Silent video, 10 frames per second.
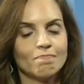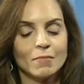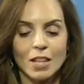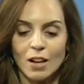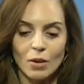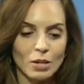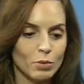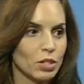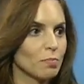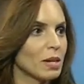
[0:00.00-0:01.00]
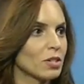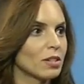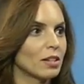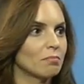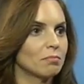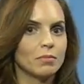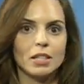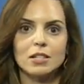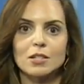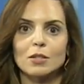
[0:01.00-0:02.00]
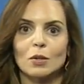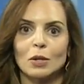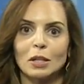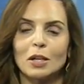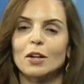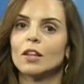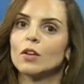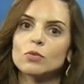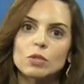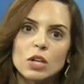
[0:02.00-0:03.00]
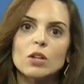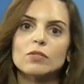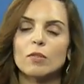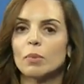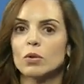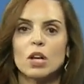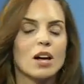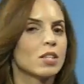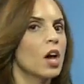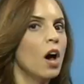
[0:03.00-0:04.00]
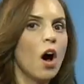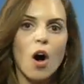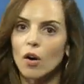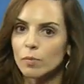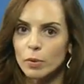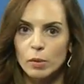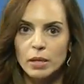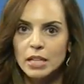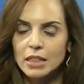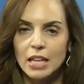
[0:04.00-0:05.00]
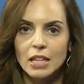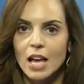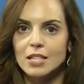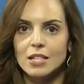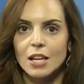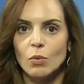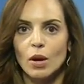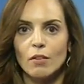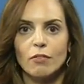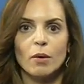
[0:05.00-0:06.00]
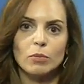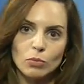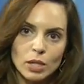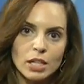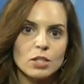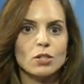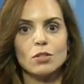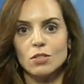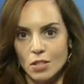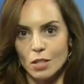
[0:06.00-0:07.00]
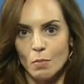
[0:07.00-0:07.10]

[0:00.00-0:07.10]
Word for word: Now, I, we should mention that he does look really good, and those results from Botox aren't permanent. They last anywhere from three to six